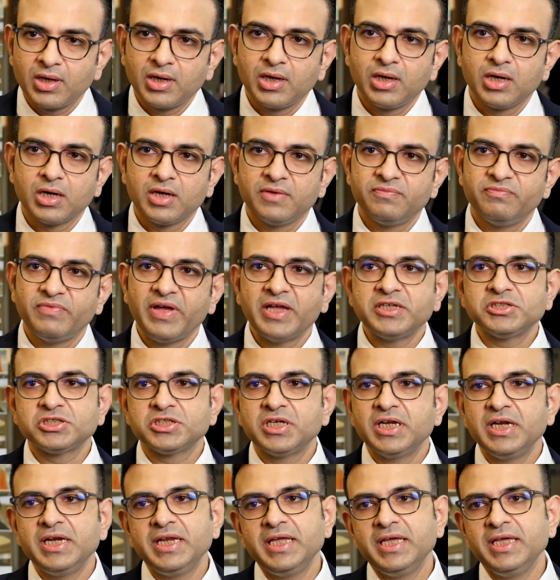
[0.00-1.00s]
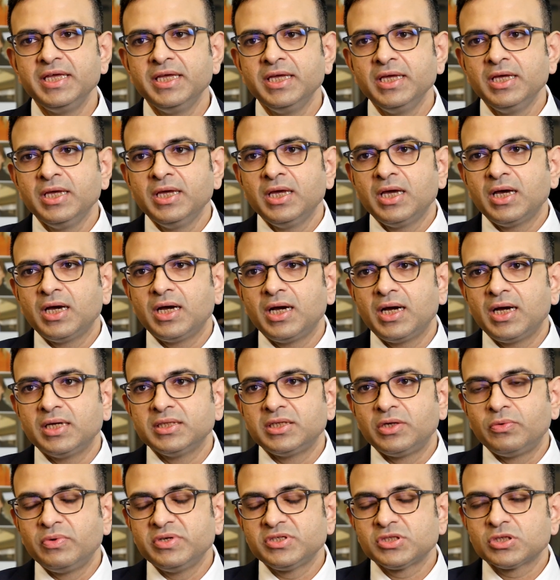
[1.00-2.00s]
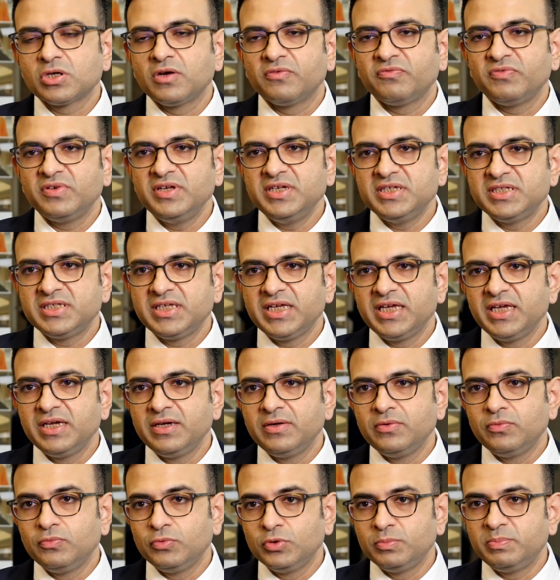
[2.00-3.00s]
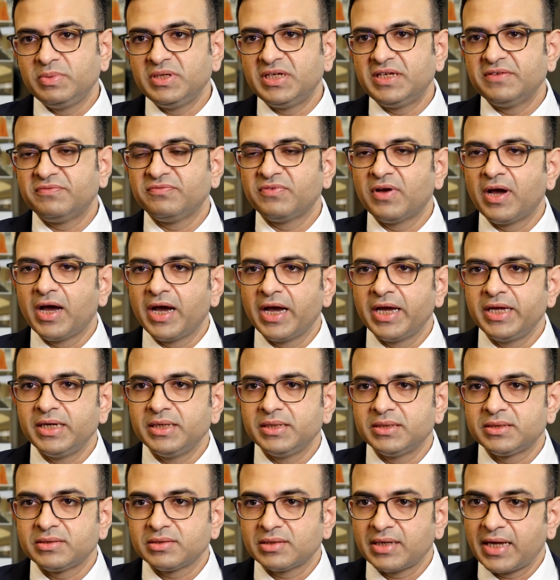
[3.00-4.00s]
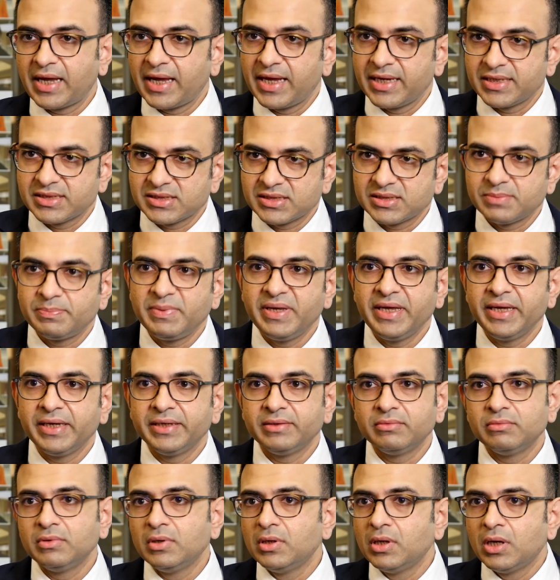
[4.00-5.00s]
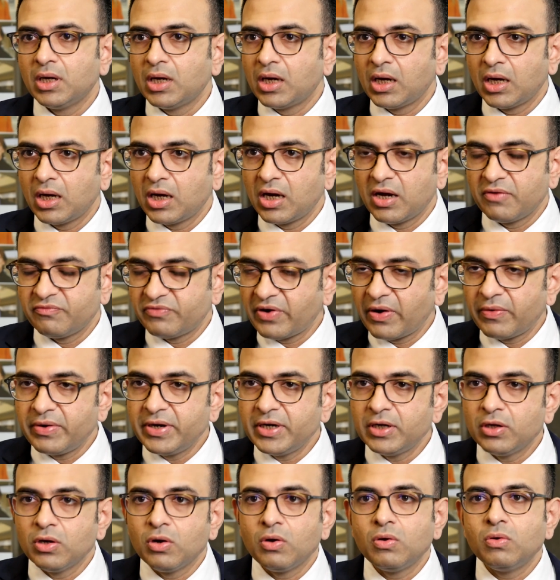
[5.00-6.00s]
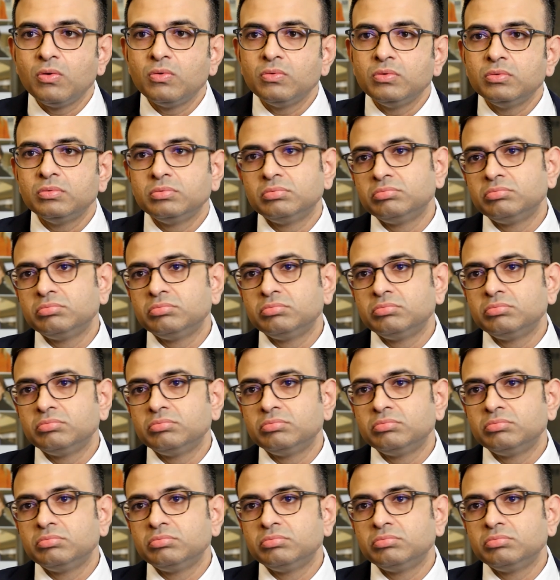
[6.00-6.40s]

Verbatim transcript: Uh, conventionally, uh, the risk of E T would be defined as being uh, very low,